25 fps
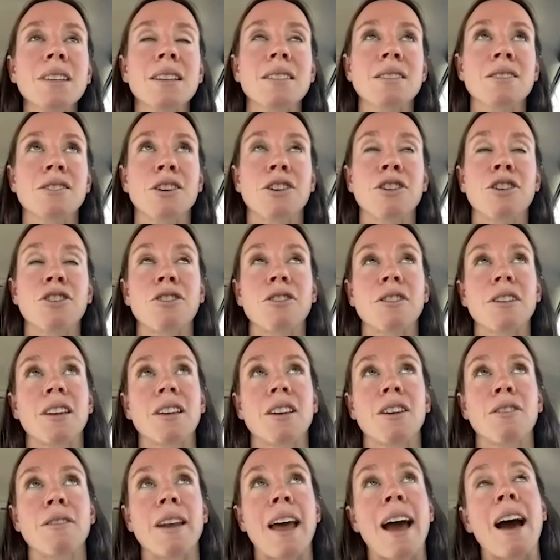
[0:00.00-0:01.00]
so,
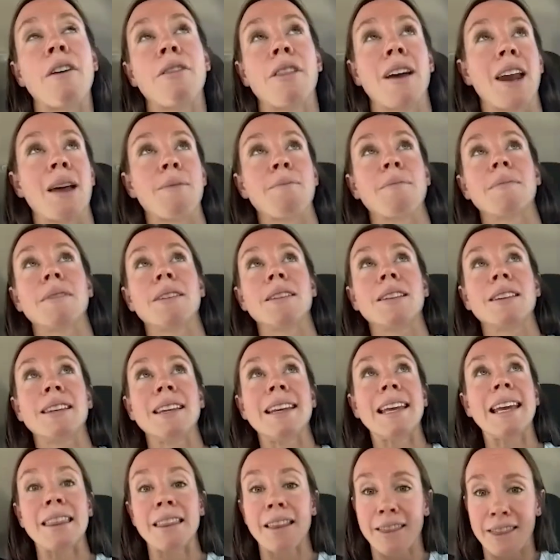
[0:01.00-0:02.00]
now that I'm
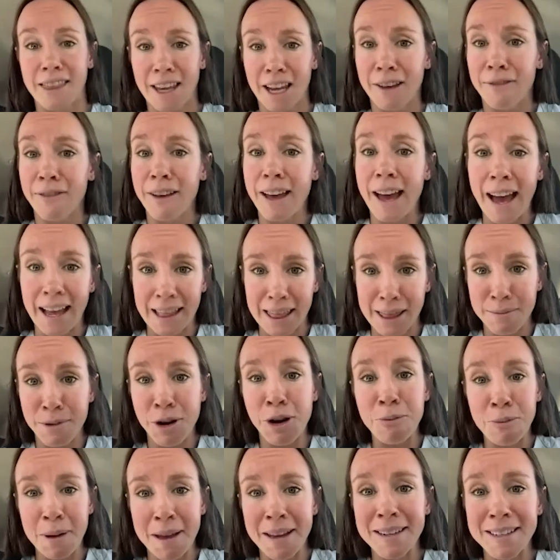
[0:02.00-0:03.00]
in the thick of it at the
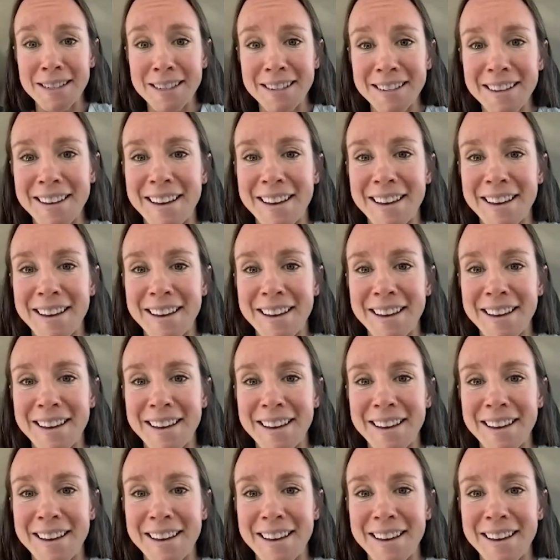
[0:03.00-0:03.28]
moment,